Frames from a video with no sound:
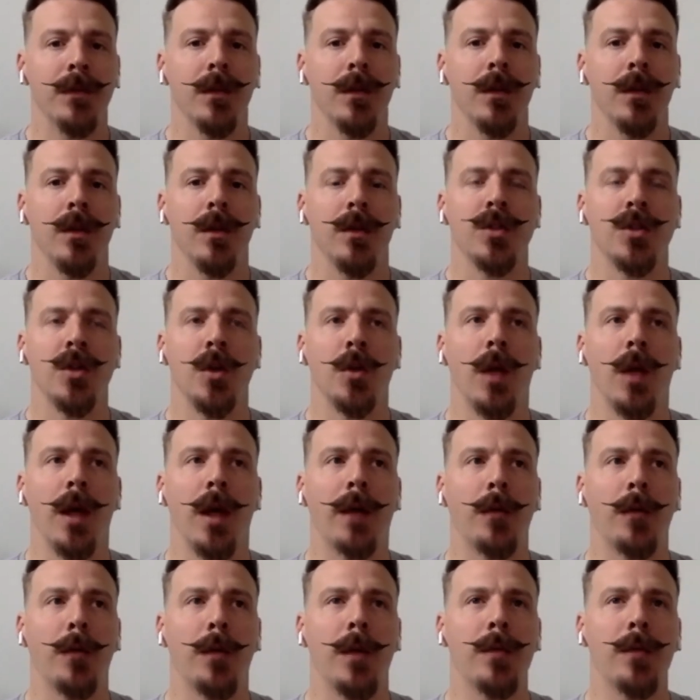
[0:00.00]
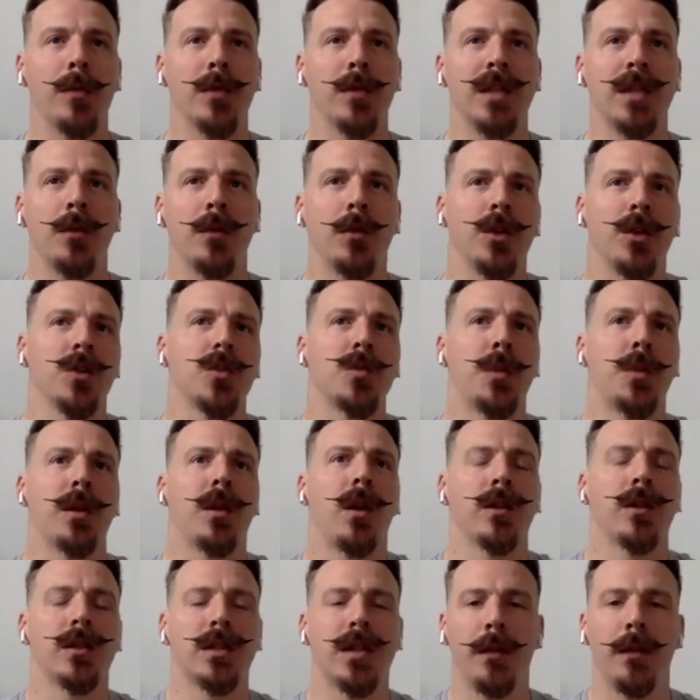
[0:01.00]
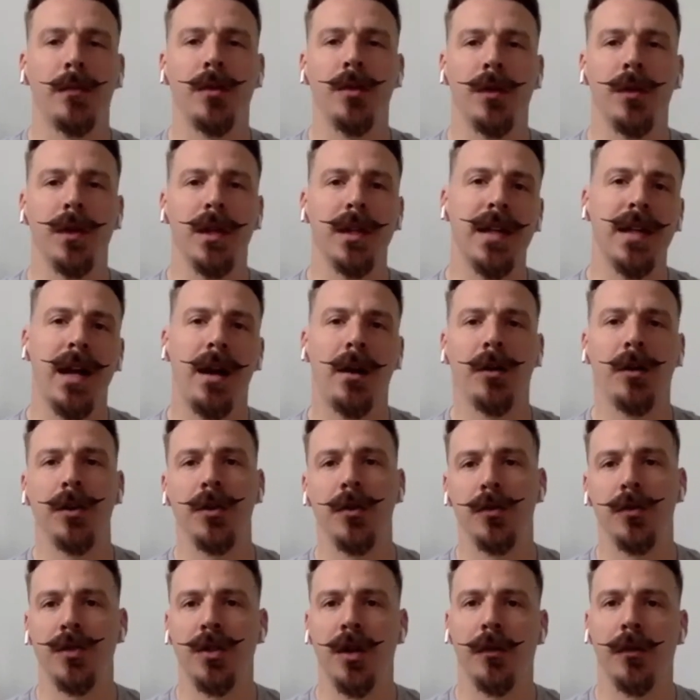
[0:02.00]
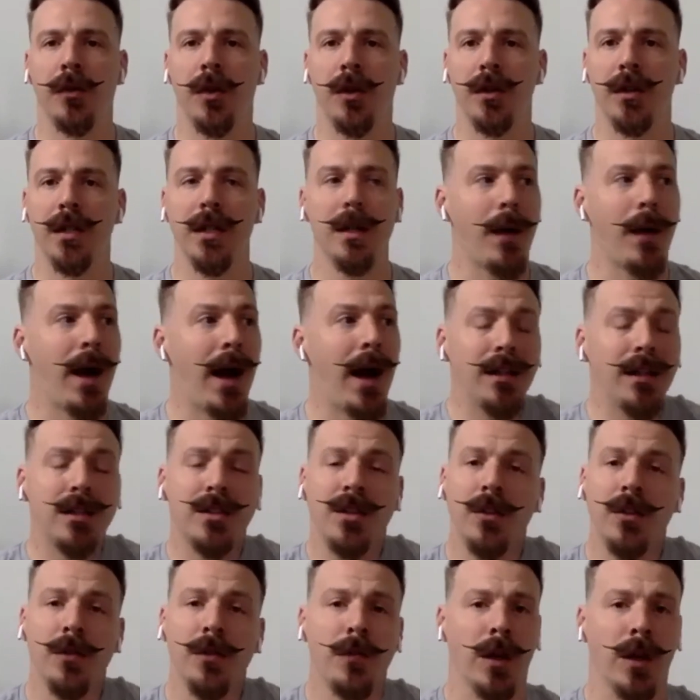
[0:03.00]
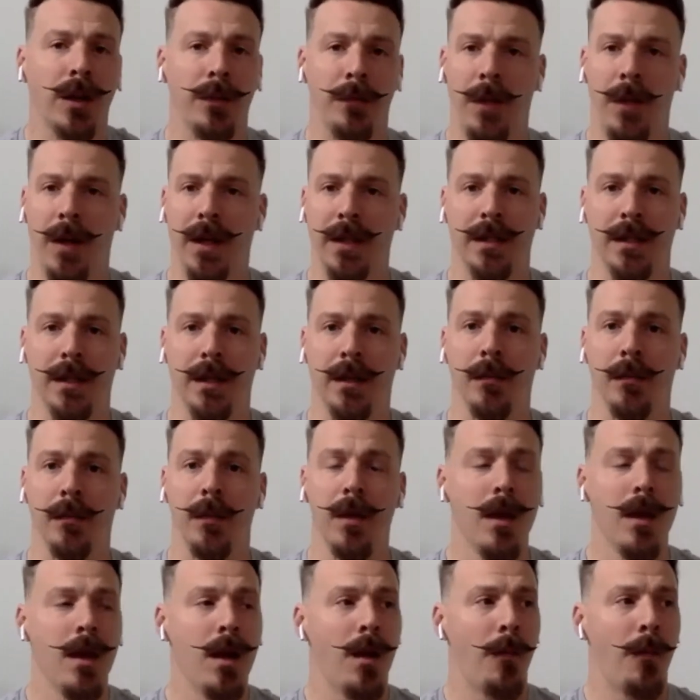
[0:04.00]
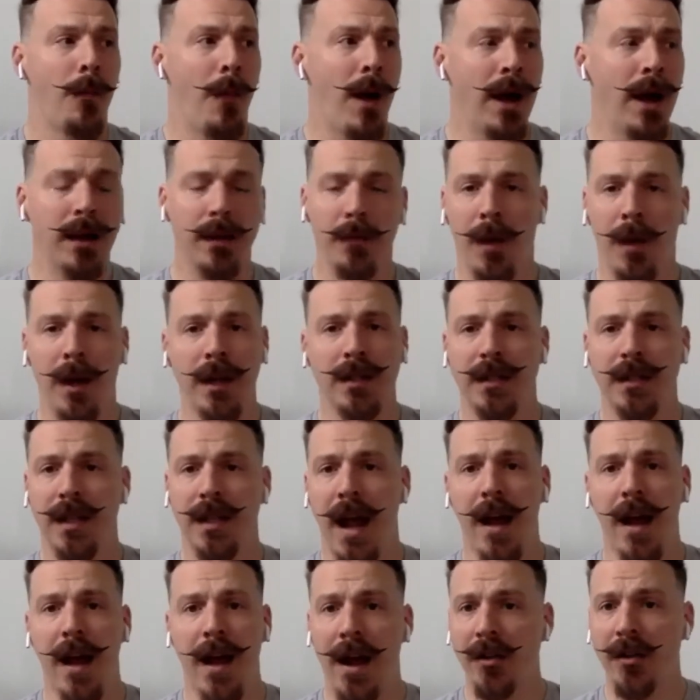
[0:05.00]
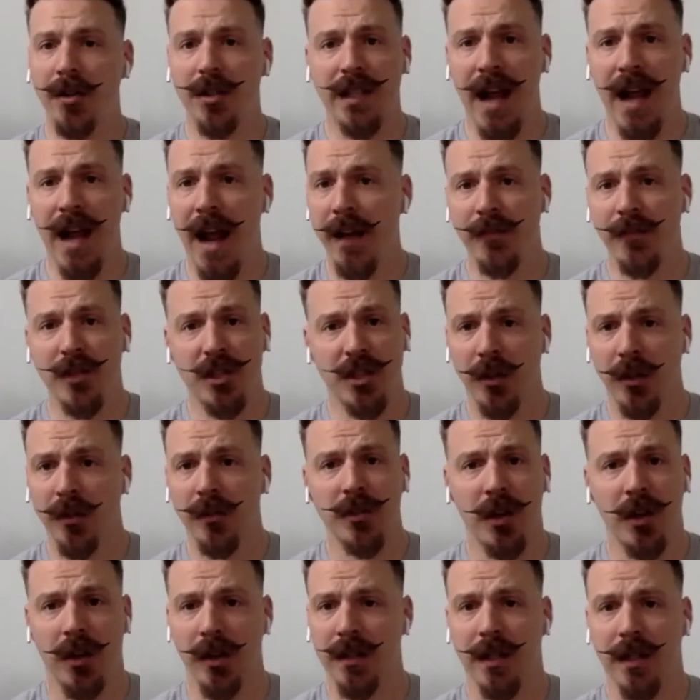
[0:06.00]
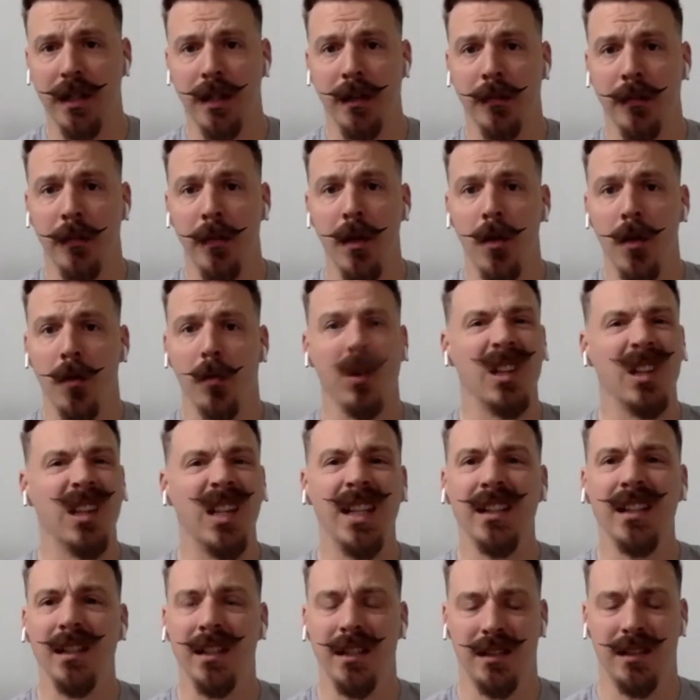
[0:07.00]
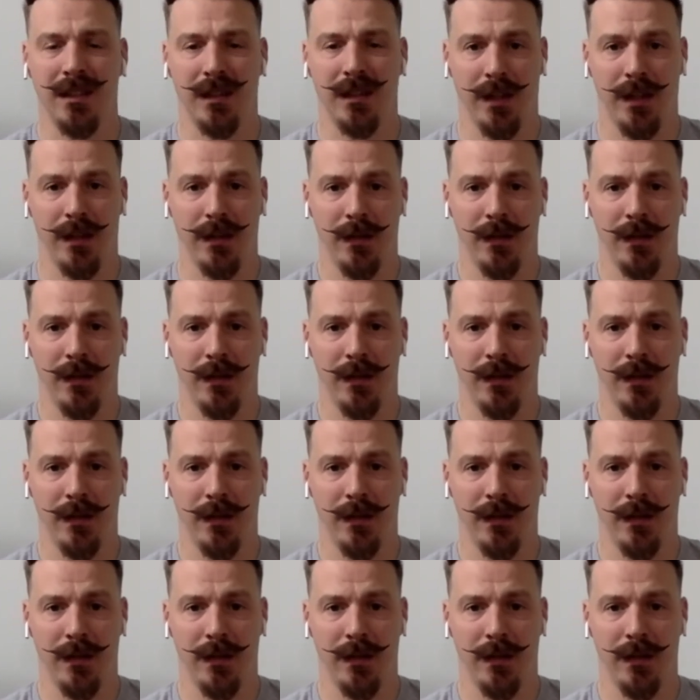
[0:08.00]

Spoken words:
So like when people say, well, you're spending all this time doing this, how are you serving our team? I serve my team. Our staff serves our team relentlessly.